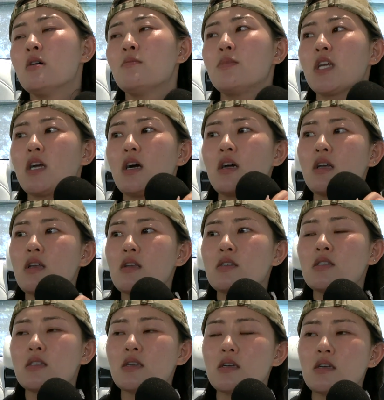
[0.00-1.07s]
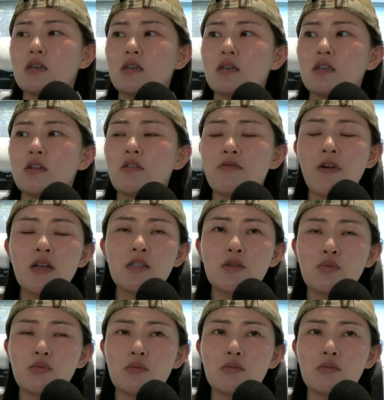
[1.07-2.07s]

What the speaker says: because your friends,